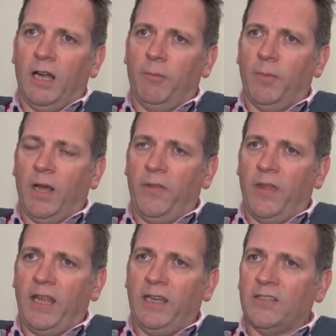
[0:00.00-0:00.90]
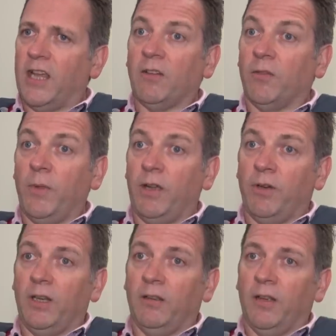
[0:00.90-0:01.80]
And then it's taken from
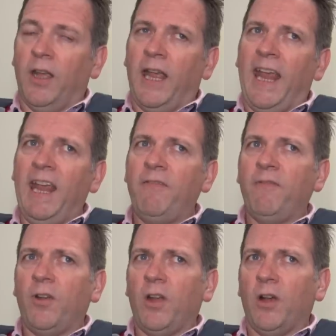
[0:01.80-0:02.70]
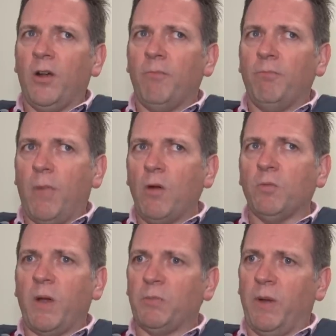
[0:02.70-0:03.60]
there, really. If
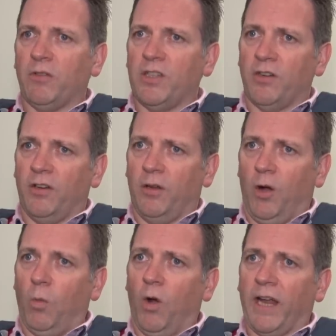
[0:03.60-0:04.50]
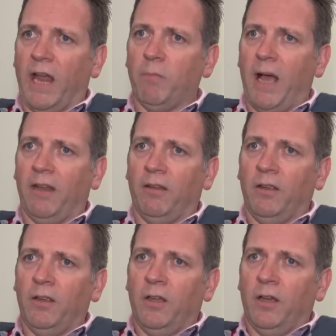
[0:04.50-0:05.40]
most match penalties are a one-game
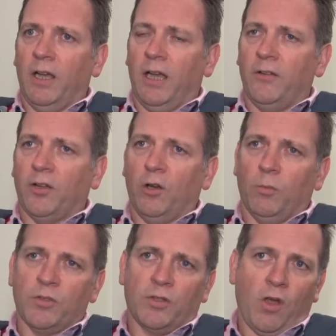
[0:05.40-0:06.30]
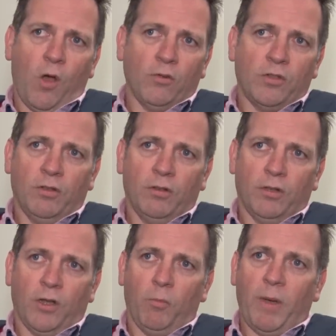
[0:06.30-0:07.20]
ban, and the clubs can't
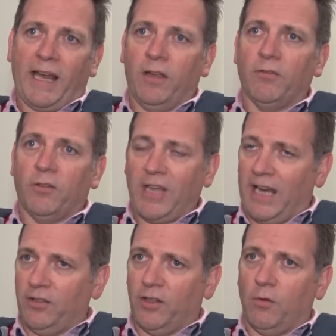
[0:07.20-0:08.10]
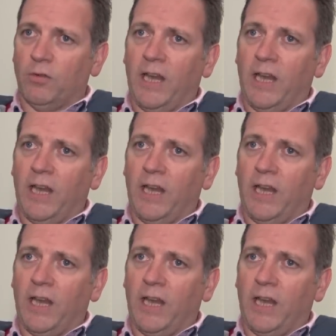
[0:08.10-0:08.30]
go back and challenge